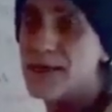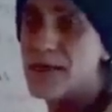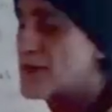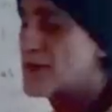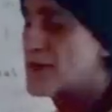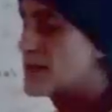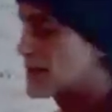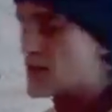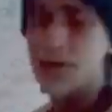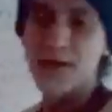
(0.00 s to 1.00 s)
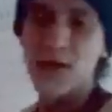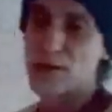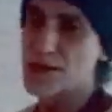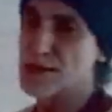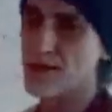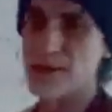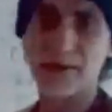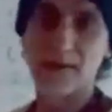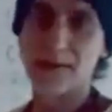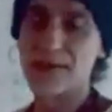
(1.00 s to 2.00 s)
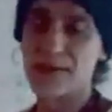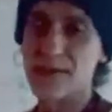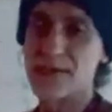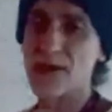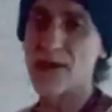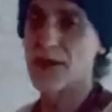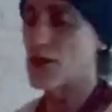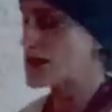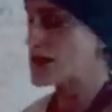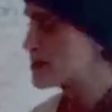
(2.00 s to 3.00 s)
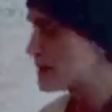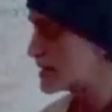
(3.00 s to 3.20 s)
and they're totally opposite. It's this dichotomy